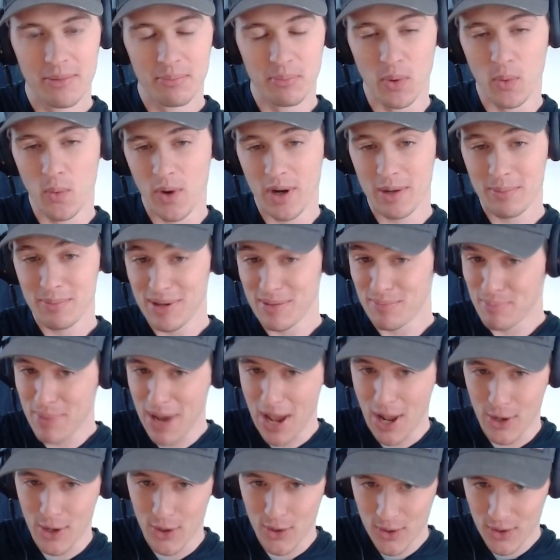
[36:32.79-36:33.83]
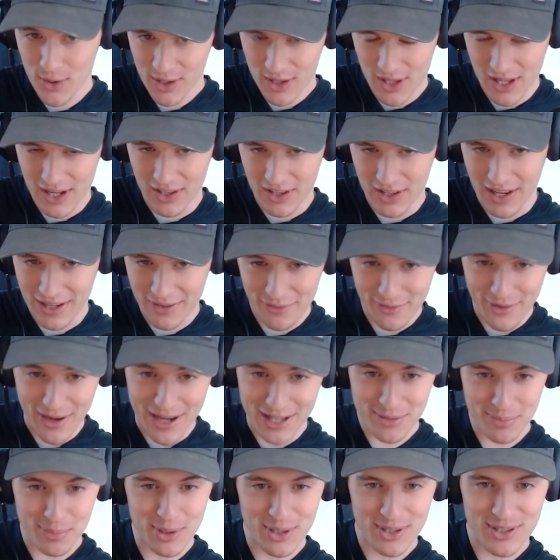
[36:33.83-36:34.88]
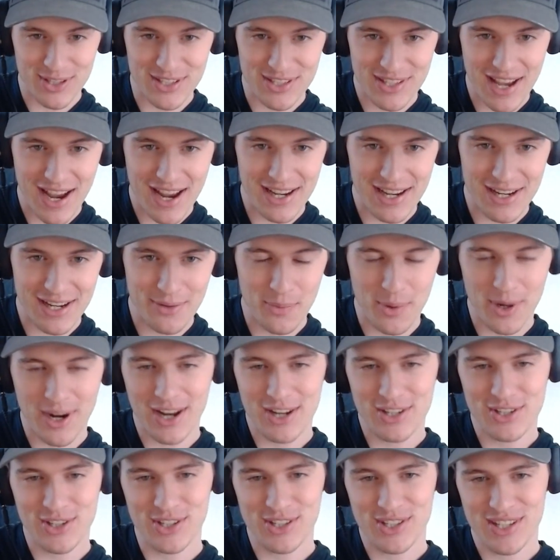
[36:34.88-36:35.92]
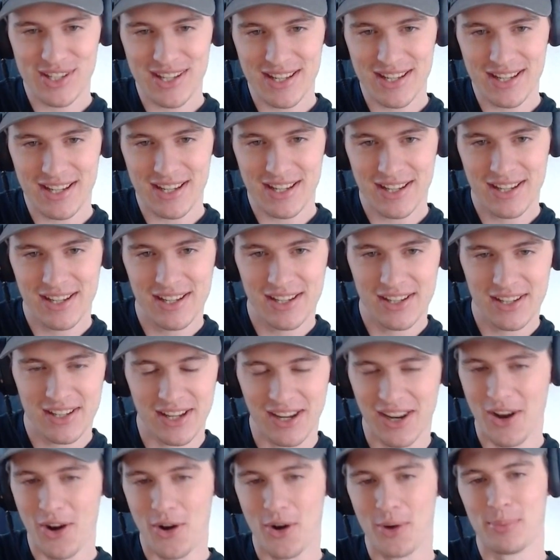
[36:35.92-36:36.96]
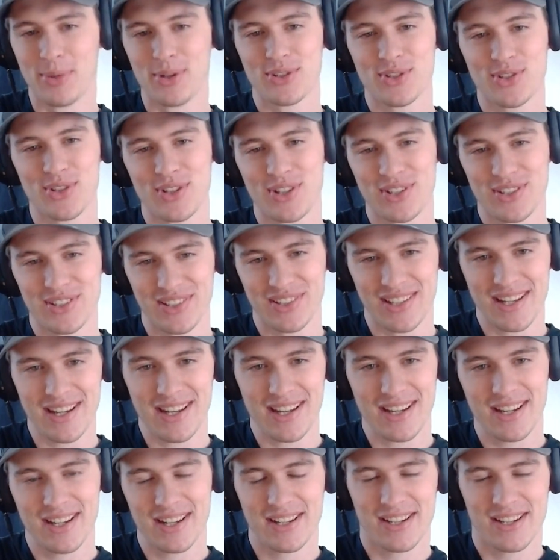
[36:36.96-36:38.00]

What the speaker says: But would it be better than like Facebook deciding what I should see? Like almost certainly.